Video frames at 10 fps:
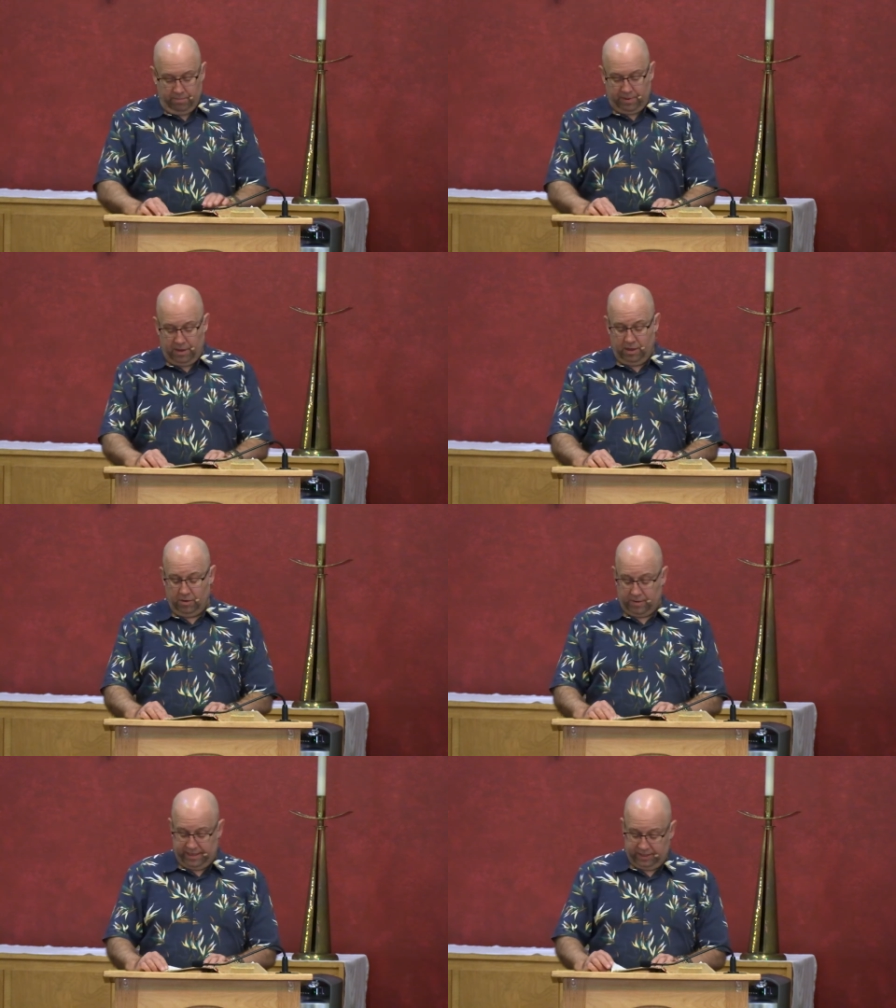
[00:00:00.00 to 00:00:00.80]

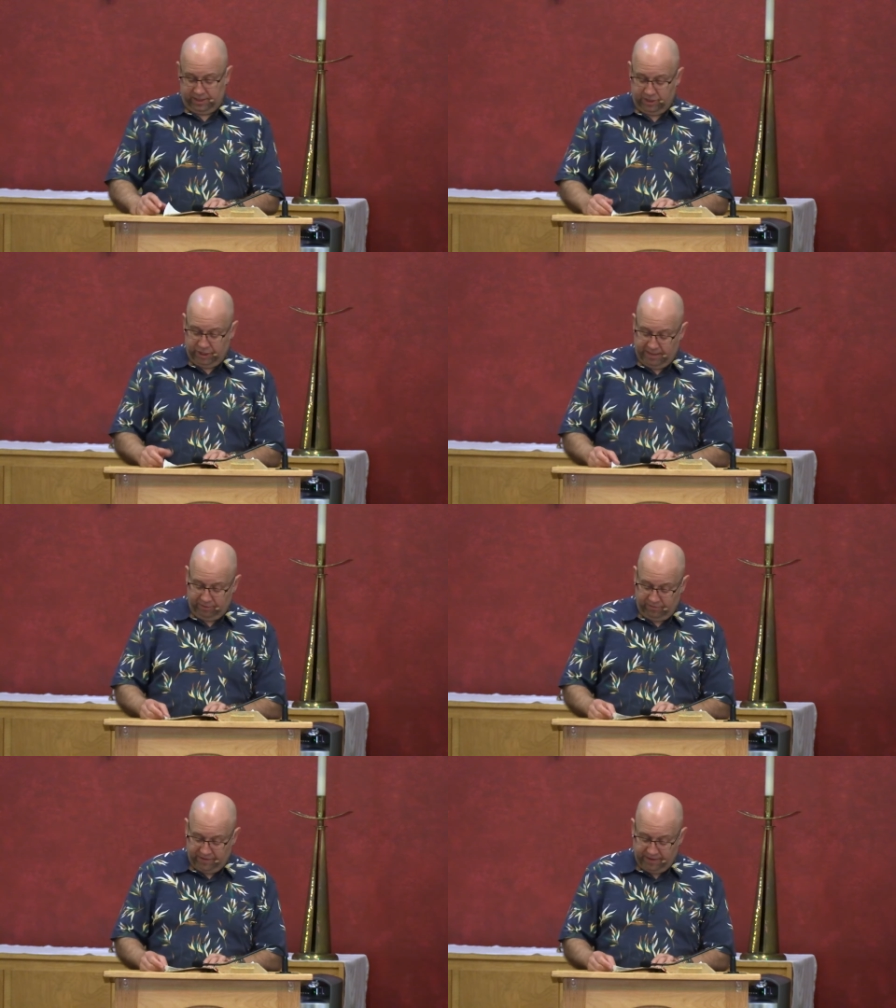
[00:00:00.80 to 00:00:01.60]
Paul writes in
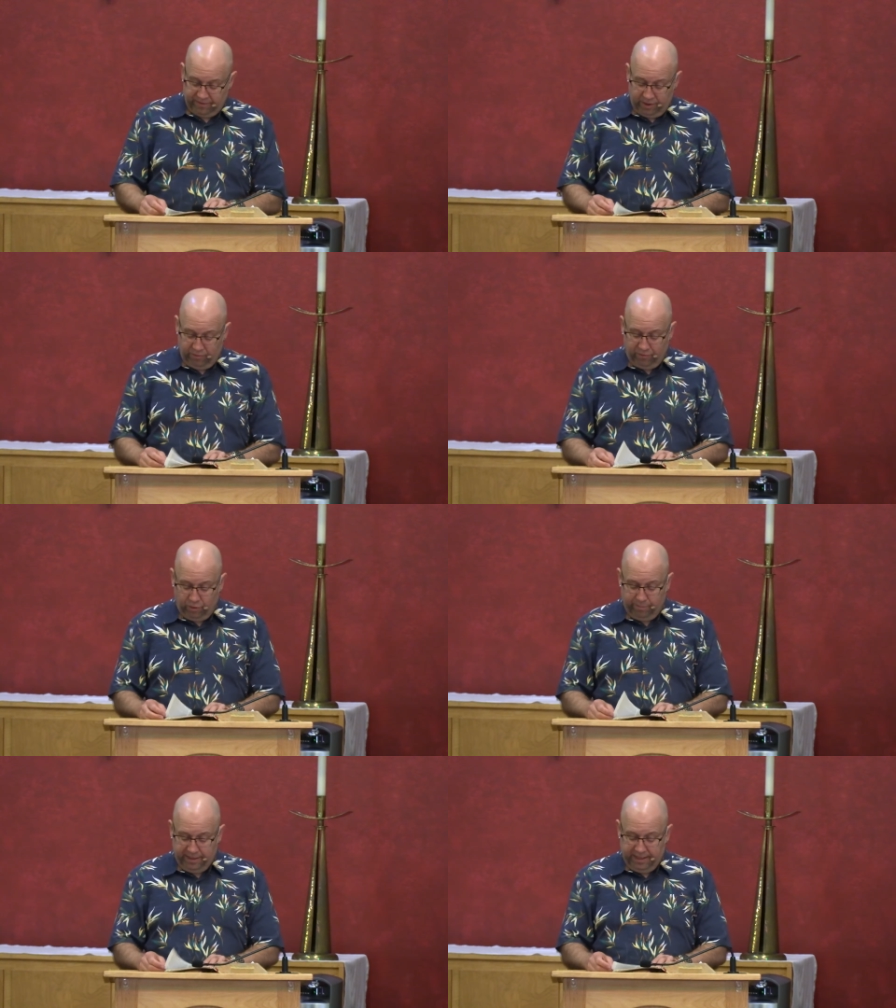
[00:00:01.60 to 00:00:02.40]
chapter 5,
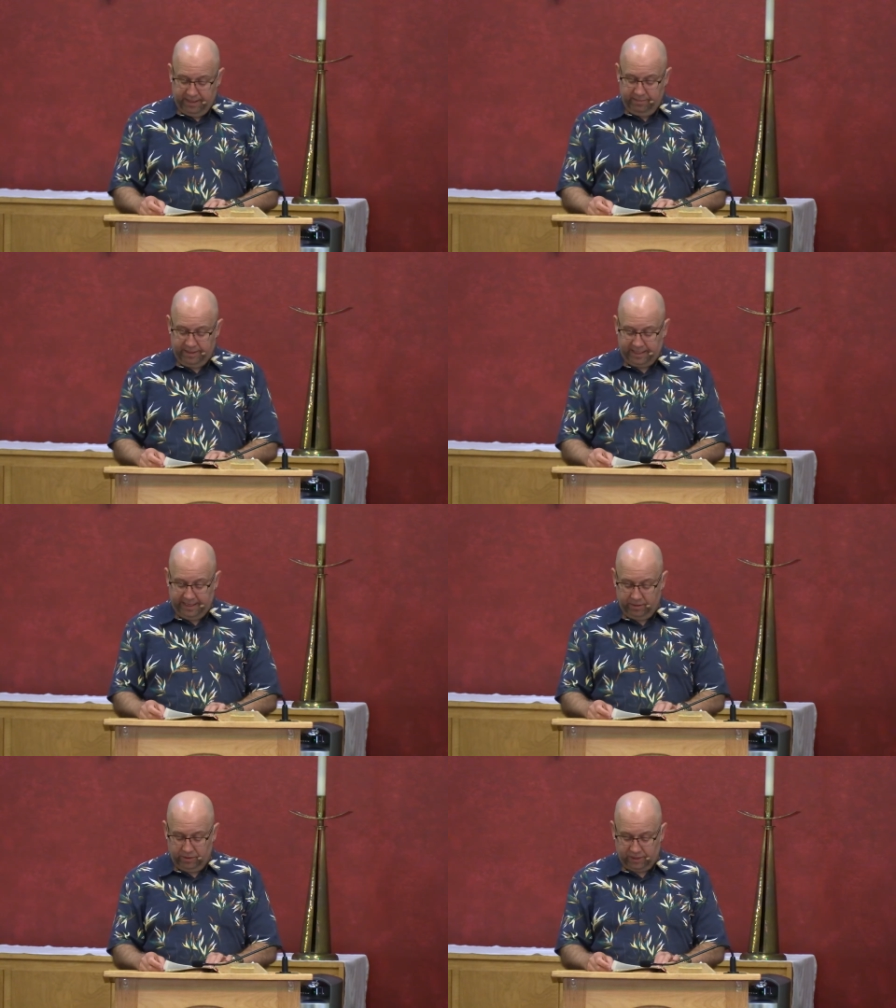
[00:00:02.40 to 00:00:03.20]
therefore be
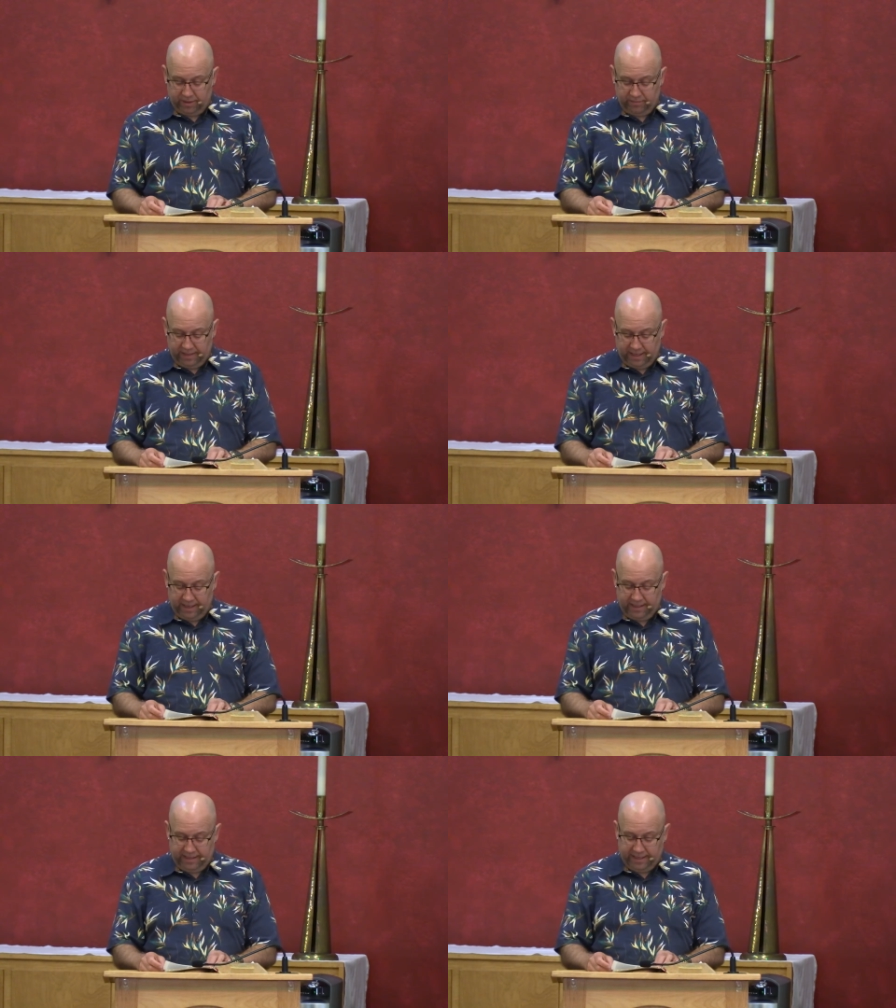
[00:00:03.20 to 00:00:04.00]
imitators of
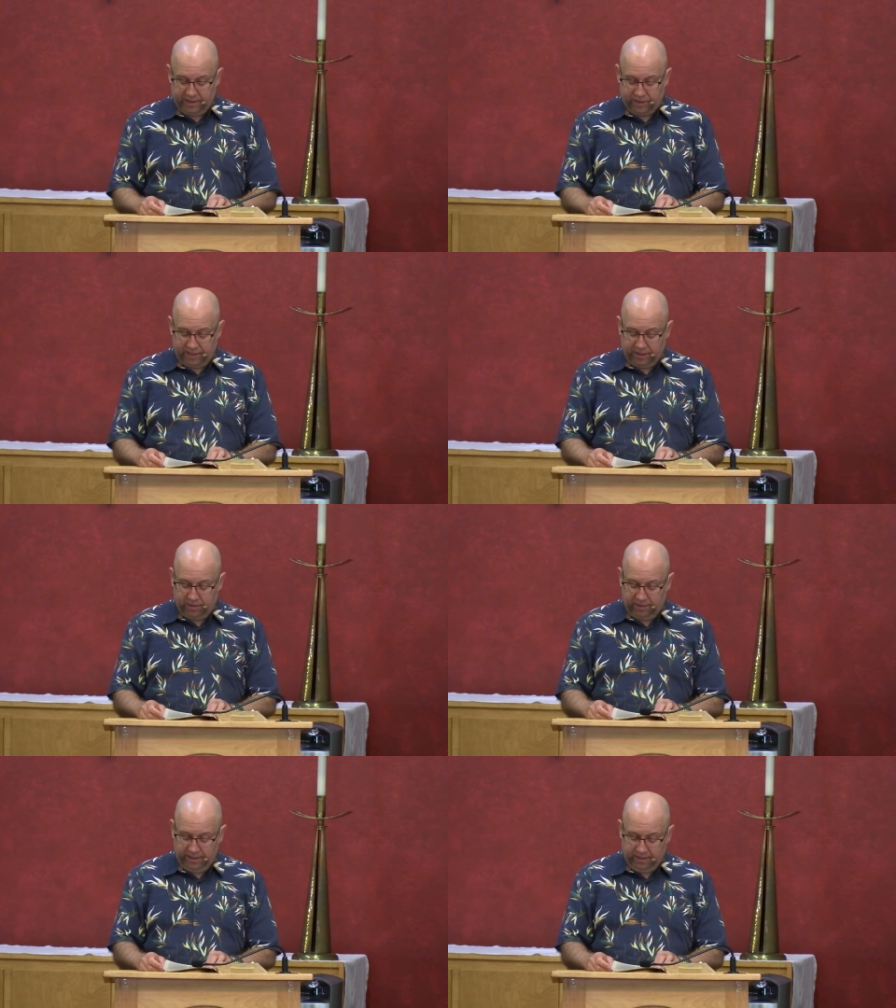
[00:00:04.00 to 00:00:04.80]
God as
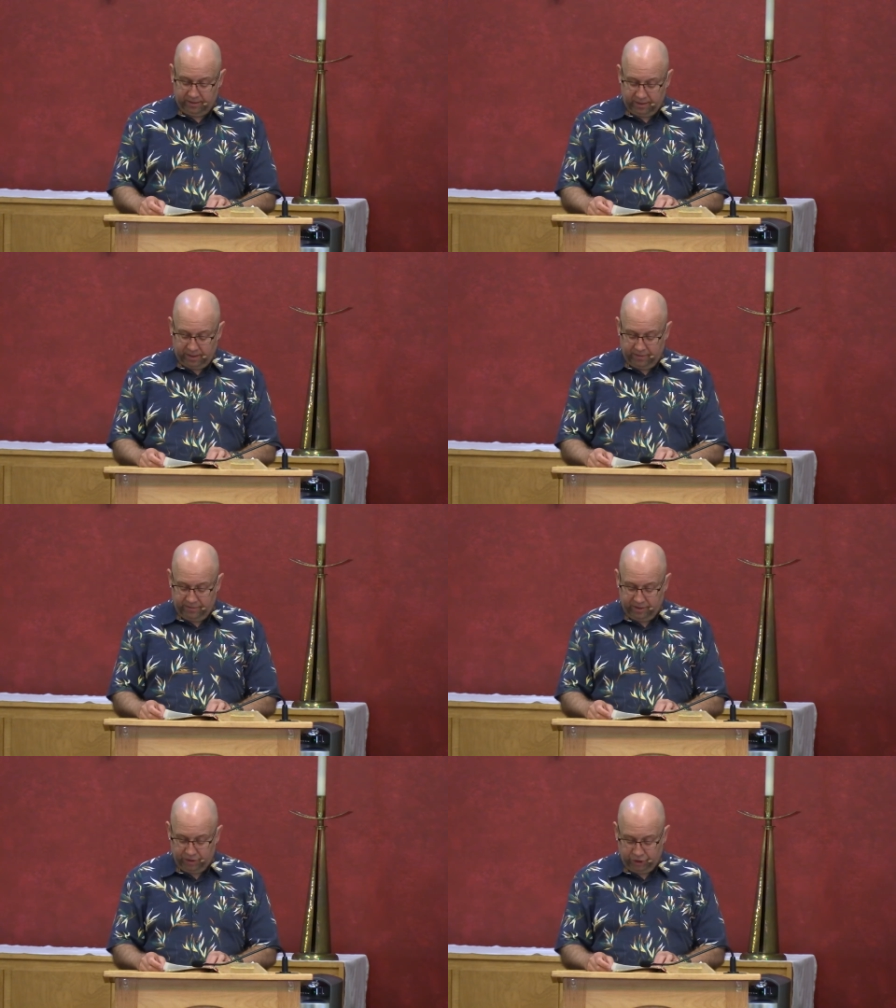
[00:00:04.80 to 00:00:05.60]
dearly
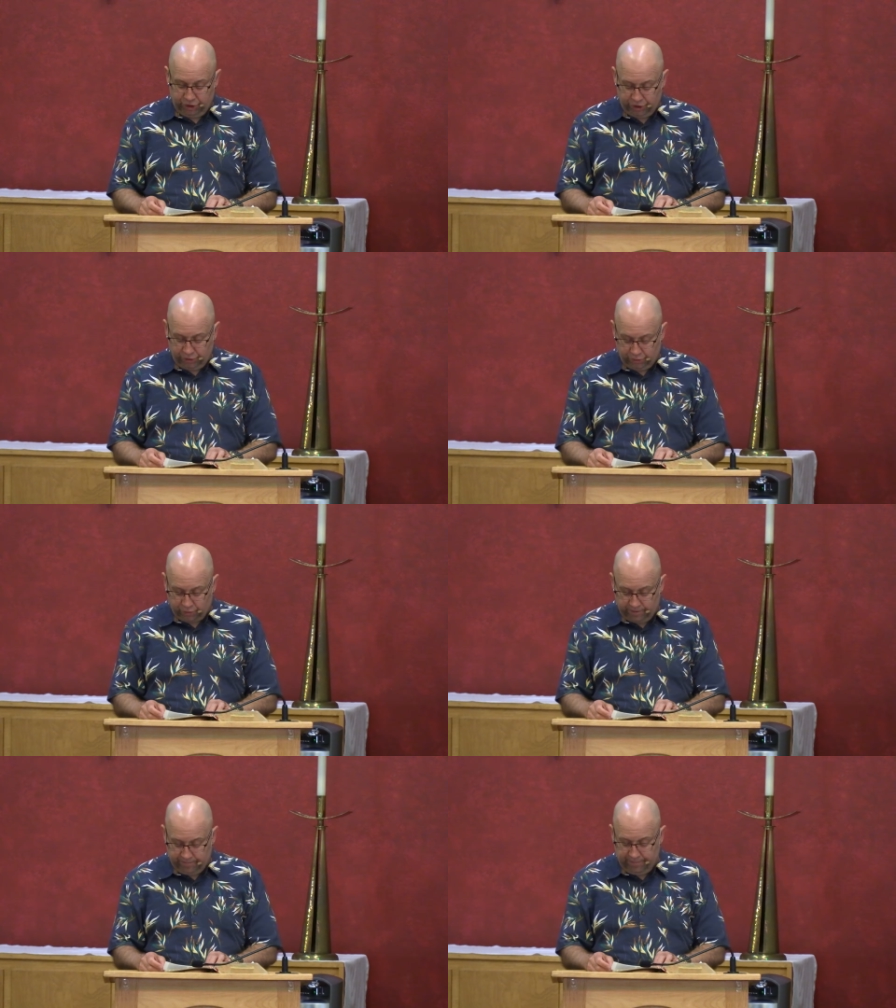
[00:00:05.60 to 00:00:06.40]
loved
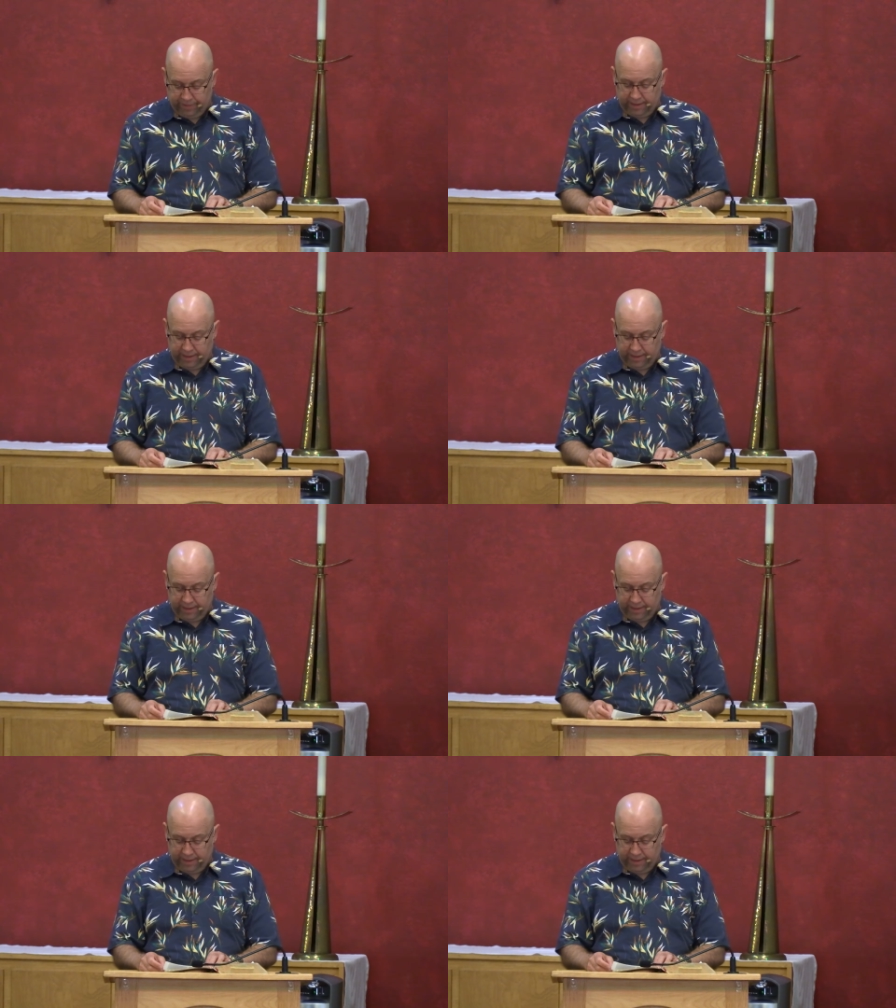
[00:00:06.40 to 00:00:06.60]
children,